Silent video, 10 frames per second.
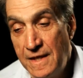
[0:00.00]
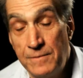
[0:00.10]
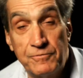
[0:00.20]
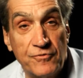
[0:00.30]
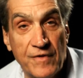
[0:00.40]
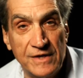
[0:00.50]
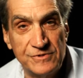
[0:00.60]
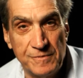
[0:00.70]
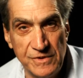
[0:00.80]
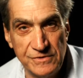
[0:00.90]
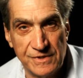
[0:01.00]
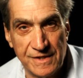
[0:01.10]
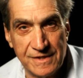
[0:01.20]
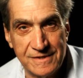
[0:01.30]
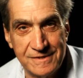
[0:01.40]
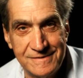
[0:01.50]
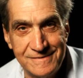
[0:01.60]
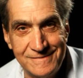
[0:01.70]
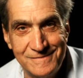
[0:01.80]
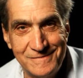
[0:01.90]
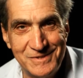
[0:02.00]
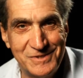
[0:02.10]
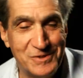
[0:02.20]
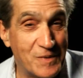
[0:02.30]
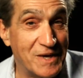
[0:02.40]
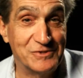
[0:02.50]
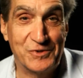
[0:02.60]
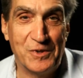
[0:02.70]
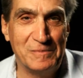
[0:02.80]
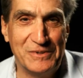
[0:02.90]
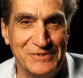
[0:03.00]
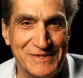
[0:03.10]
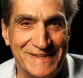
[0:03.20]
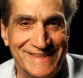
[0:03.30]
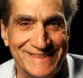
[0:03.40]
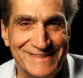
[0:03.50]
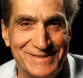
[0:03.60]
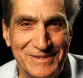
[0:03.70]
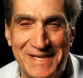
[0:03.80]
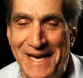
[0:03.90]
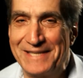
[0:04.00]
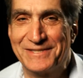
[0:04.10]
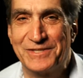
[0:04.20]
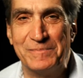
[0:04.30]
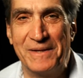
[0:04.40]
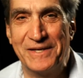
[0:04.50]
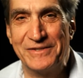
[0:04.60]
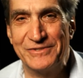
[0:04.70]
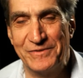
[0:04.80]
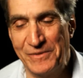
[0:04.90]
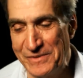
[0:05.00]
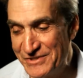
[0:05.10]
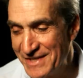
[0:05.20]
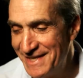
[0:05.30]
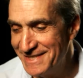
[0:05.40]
improvised music which in a way is all music good classical players are always